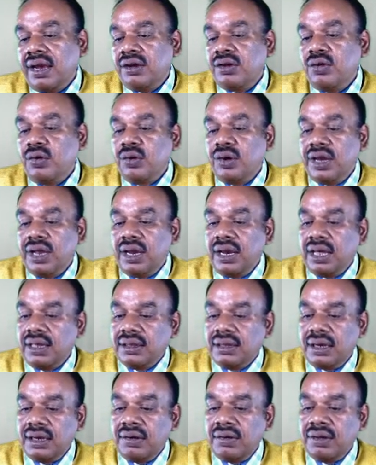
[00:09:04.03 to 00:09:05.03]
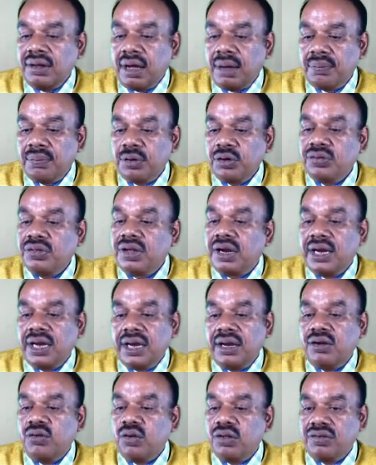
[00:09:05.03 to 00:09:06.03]
20 like that up to 30
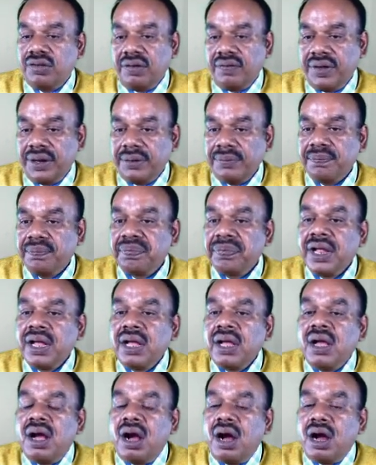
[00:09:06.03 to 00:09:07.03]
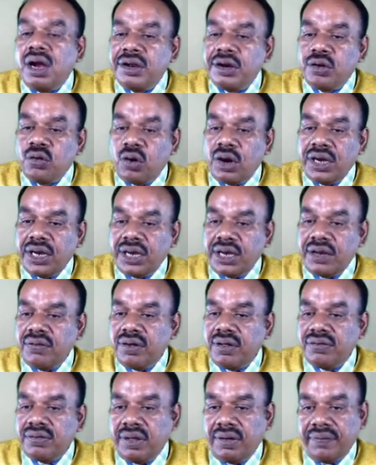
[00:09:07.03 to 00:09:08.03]
it was given. Order quantity
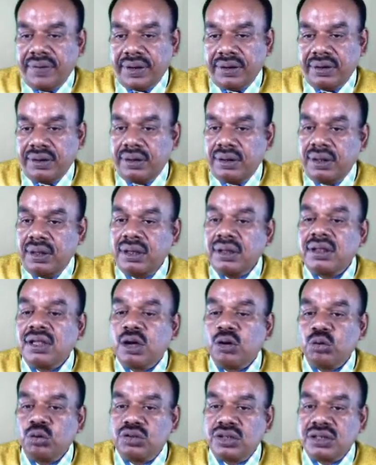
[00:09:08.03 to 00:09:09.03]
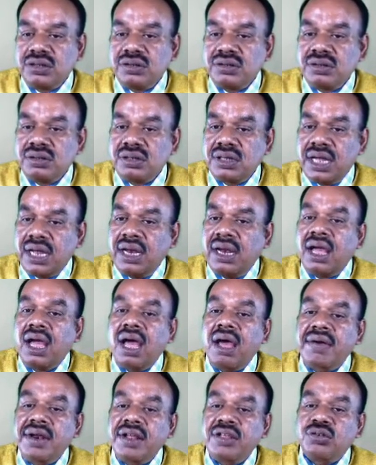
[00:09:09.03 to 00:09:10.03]
was given in thousands. Then
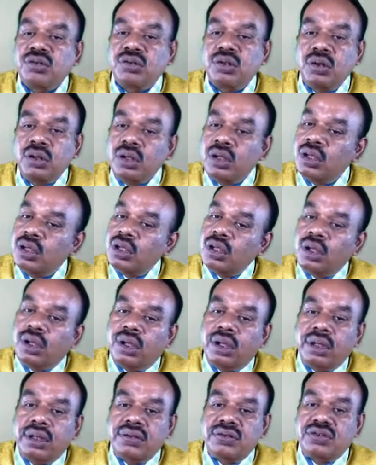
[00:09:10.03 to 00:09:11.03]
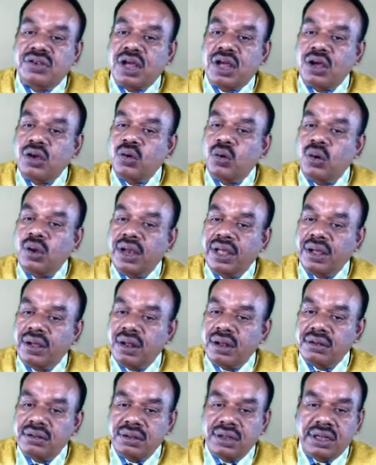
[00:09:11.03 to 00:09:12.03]
average stock holding
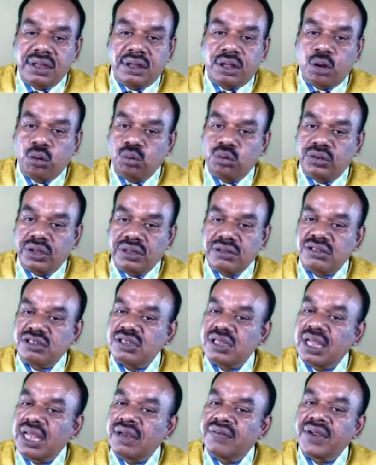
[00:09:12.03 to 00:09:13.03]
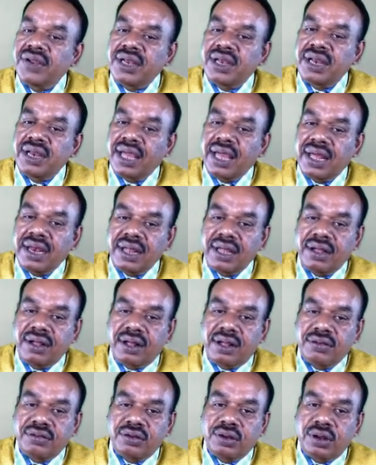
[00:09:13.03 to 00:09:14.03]
also in thousands. Inventory carrying
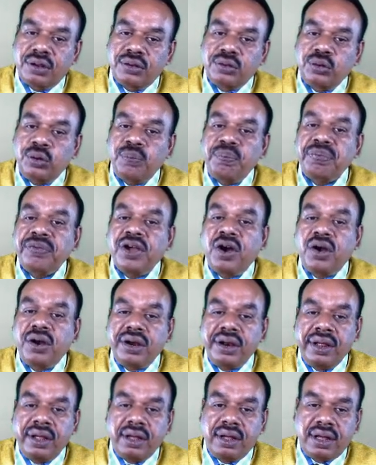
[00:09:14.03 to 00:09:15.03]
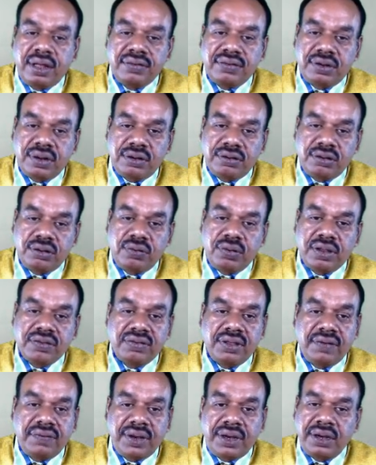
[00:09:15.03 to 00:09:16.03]
cost also, ordering cost also was
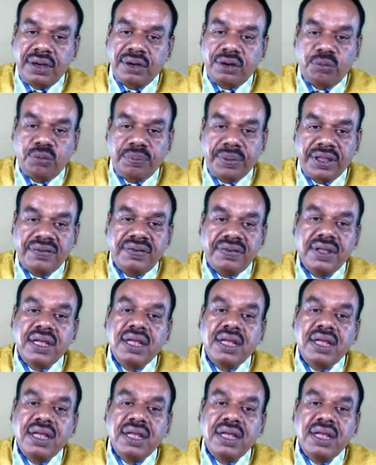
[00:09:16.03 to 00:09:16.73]
given in rupees,